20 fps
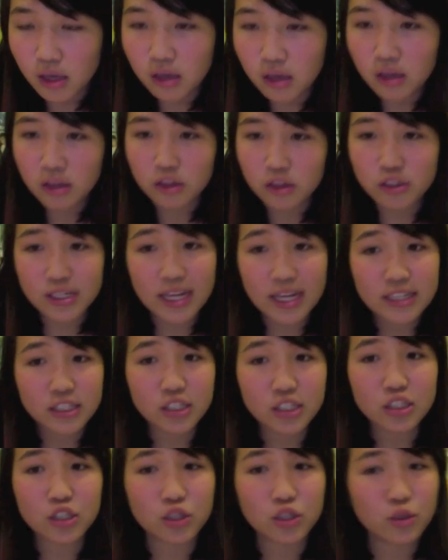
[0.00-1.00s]
There's
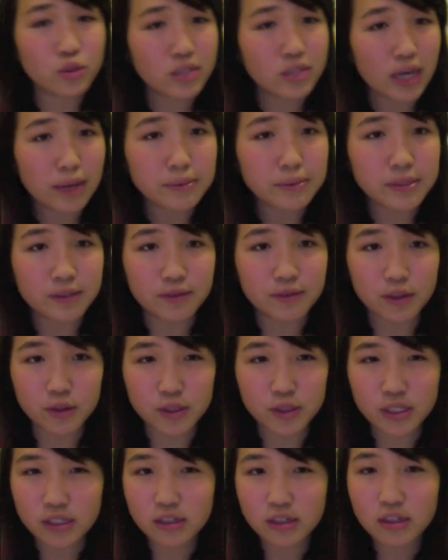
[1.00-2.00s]
actually 2 types of
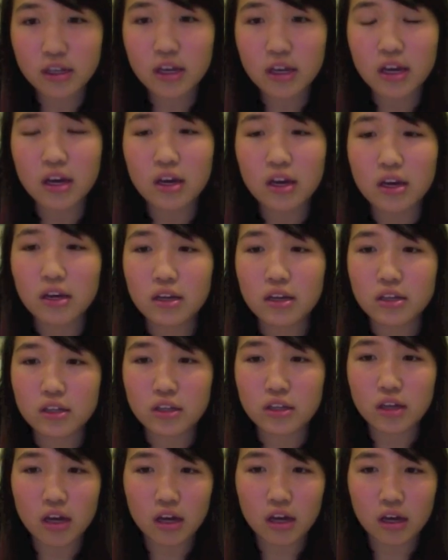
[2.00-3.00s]
util.
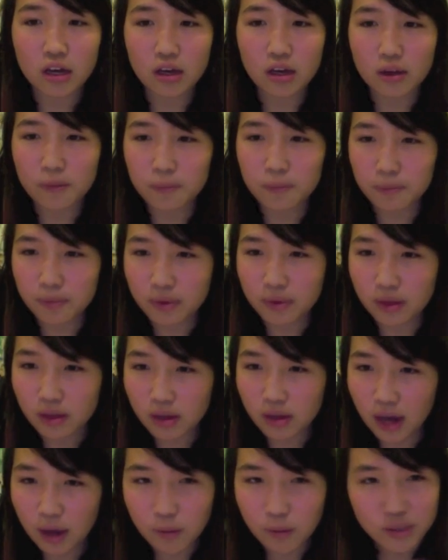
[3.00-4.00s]
I
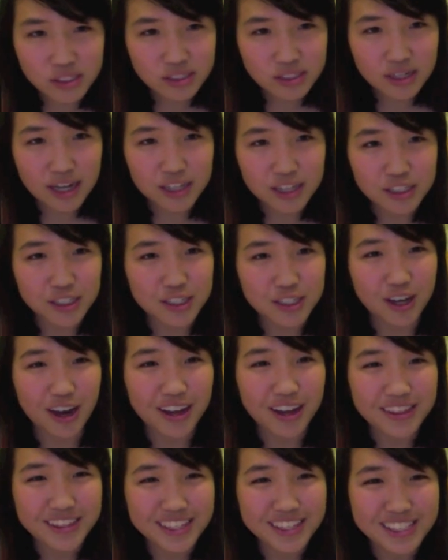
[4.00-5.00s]
wasn't actually
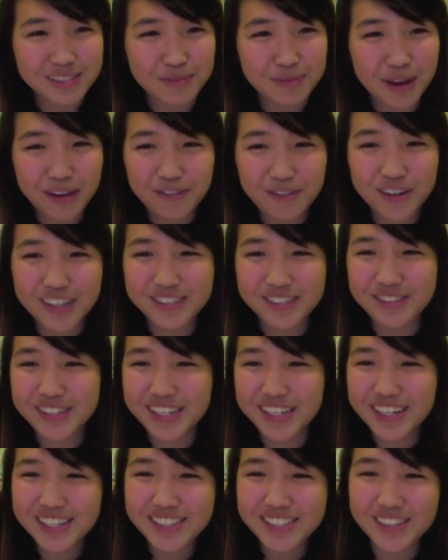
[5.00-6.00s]
taught this my freshman
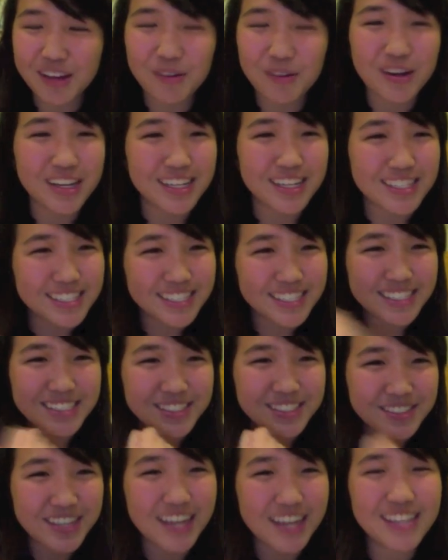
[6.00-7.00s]
year, so I wanted to teach
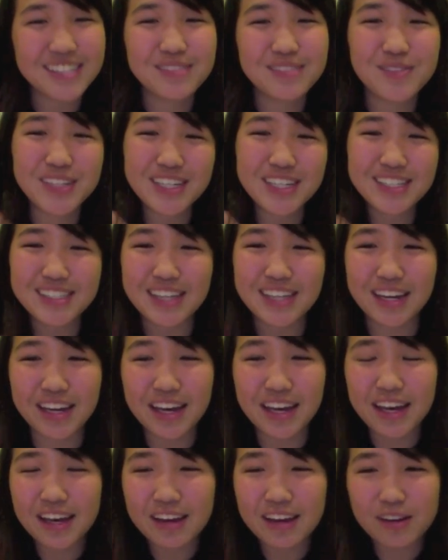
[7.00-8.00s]
you guys because
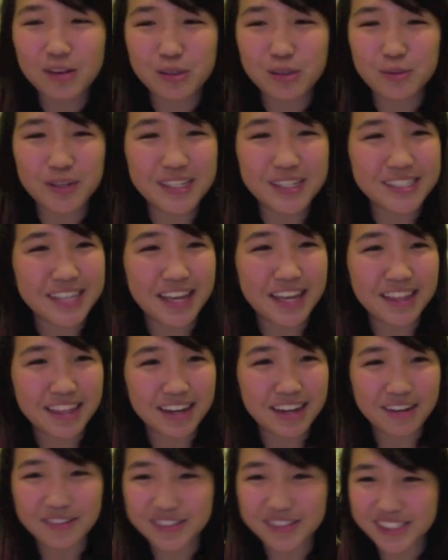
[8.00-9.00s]
I was pretty sad
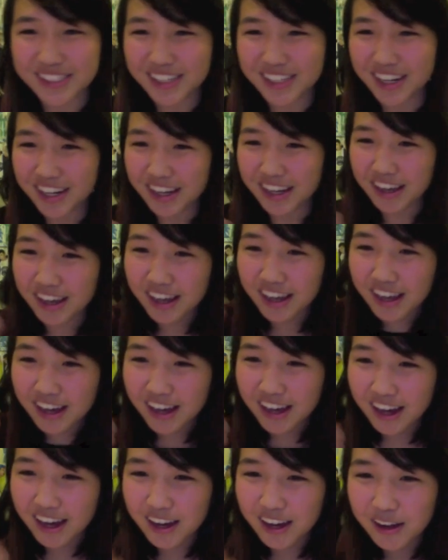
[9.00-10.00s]
that I wasn't taught it.
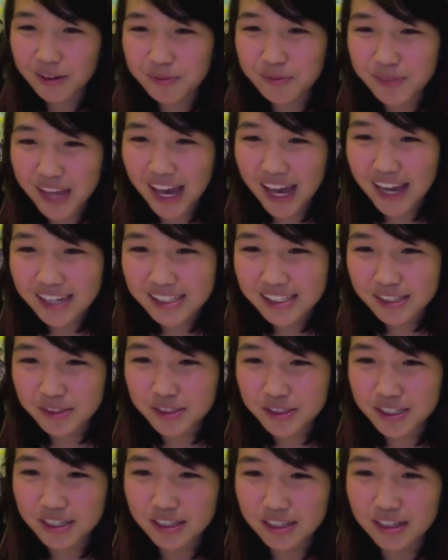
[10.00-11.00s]
Act
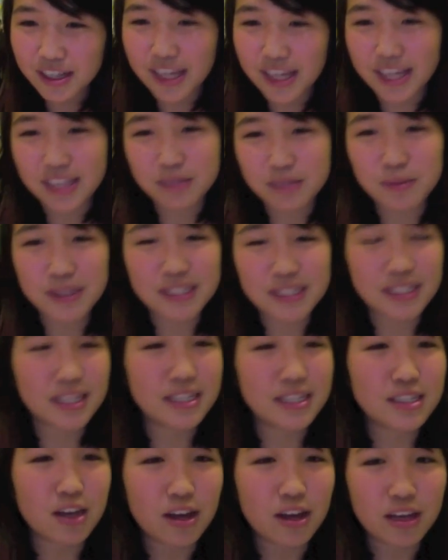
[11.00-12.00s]
util is
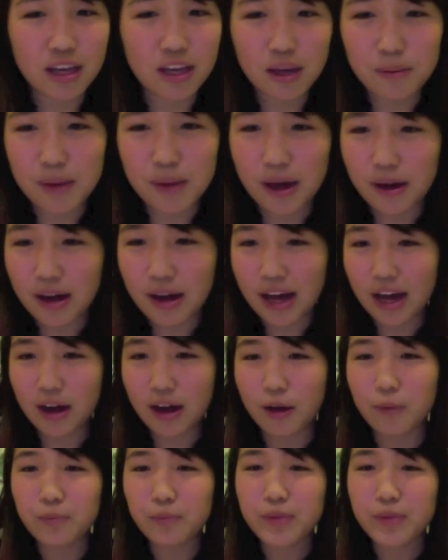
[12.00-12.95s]
basically talking about how